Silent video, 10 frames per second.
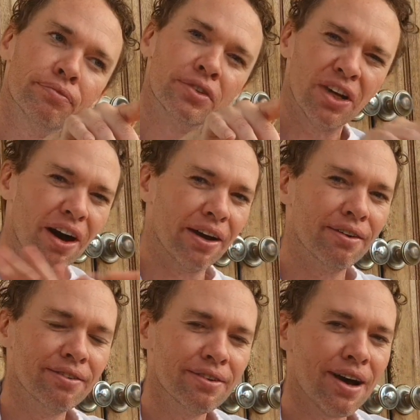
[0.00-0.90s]
Nay,
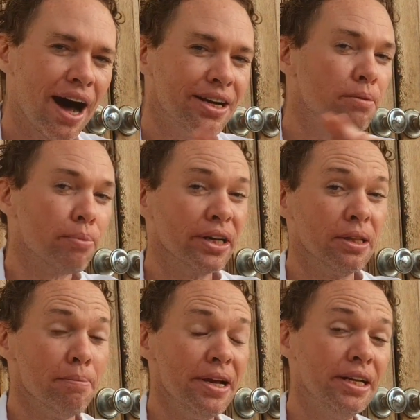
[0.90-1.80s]
I didn't bring
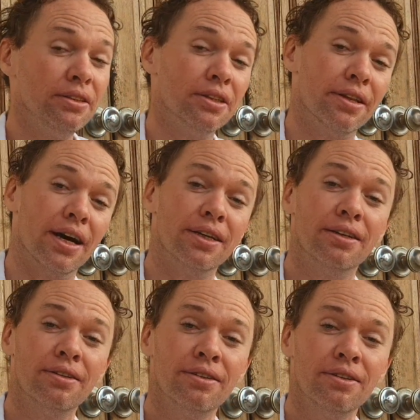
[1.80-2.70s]
the meaning to that.
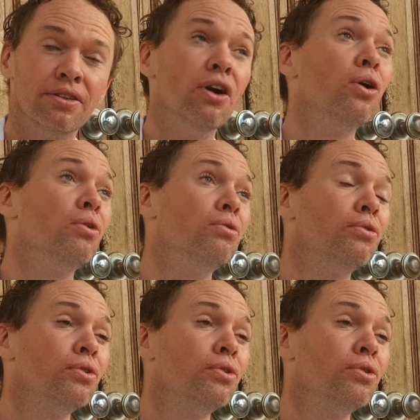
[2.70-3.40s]
No.